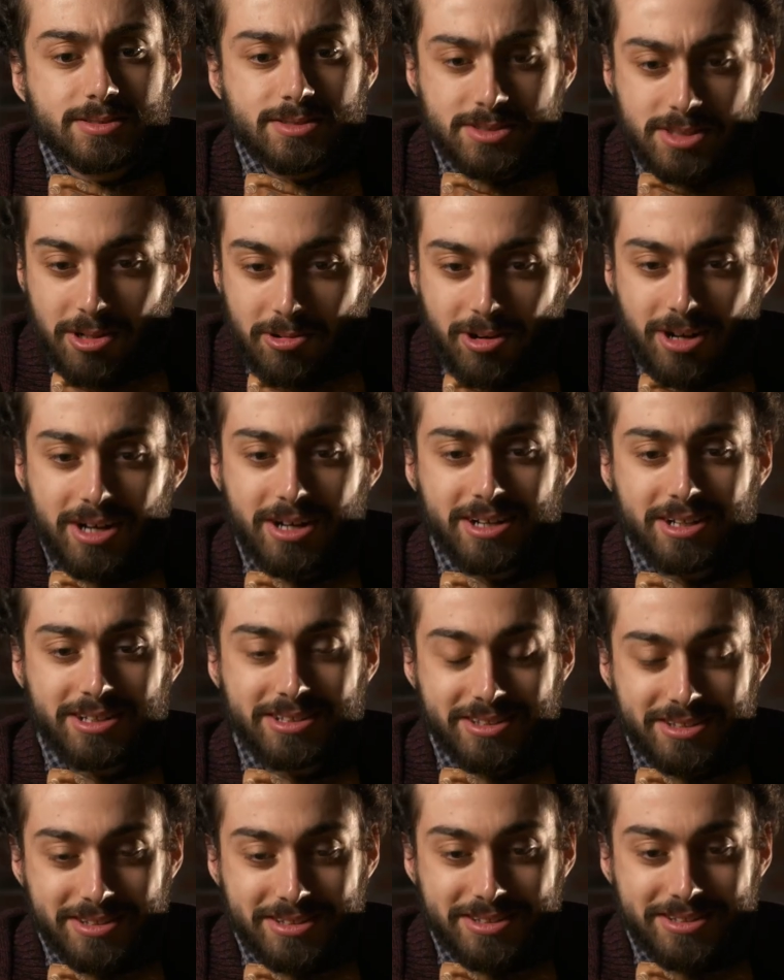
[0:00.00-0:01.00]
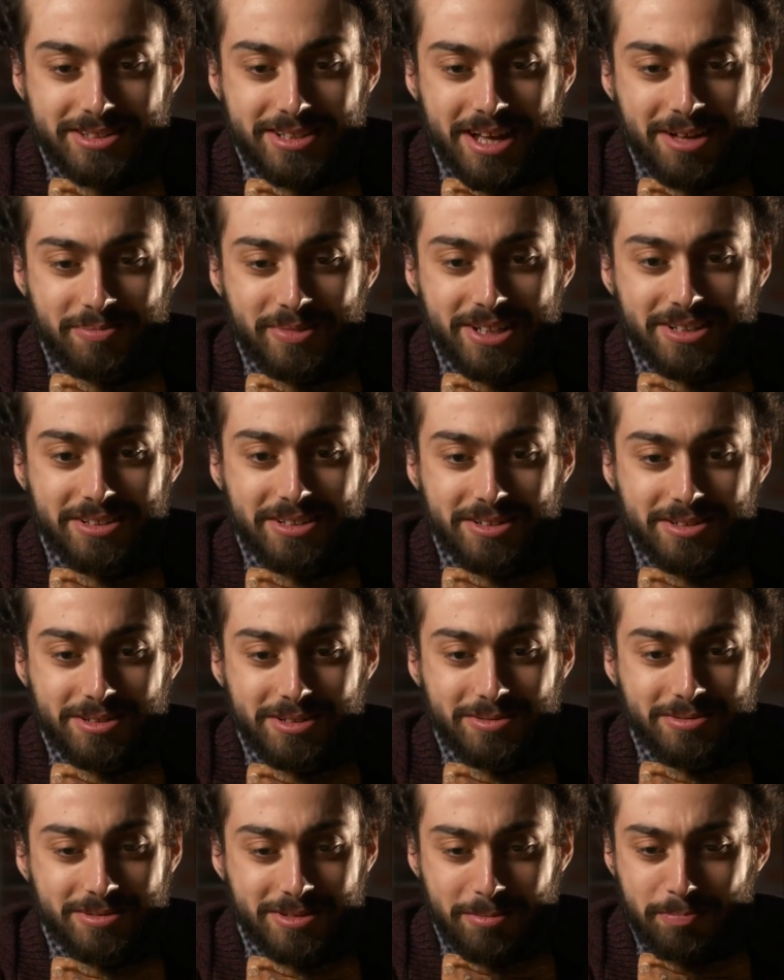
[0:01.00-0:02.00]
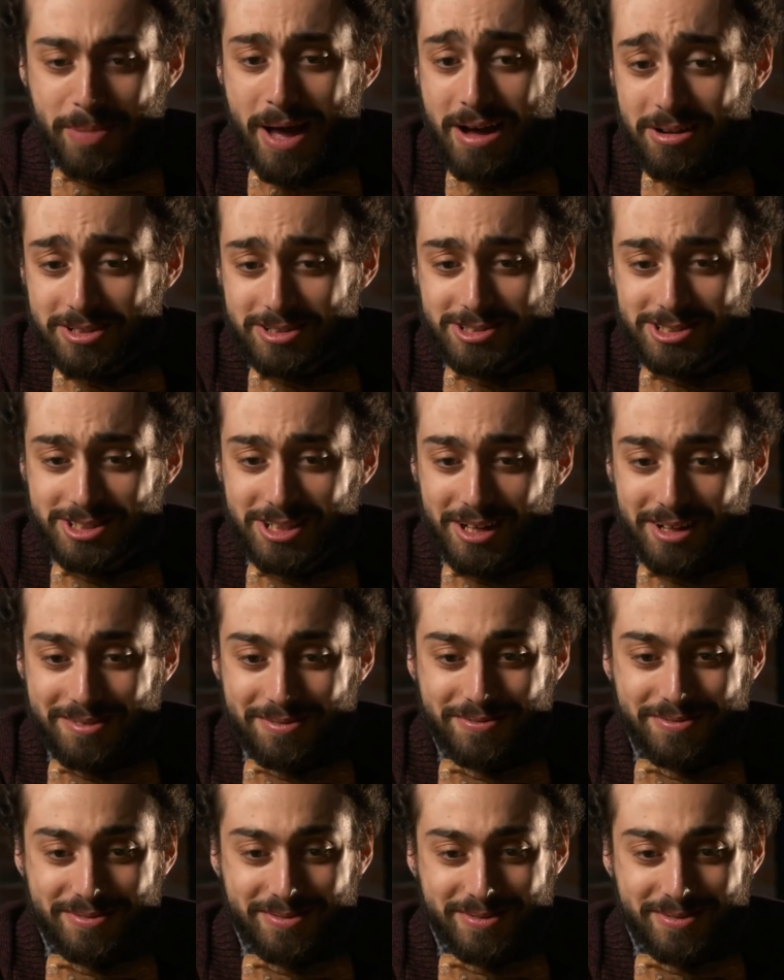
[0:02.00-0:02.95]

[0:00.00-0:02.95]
So, tell me a little about yourself.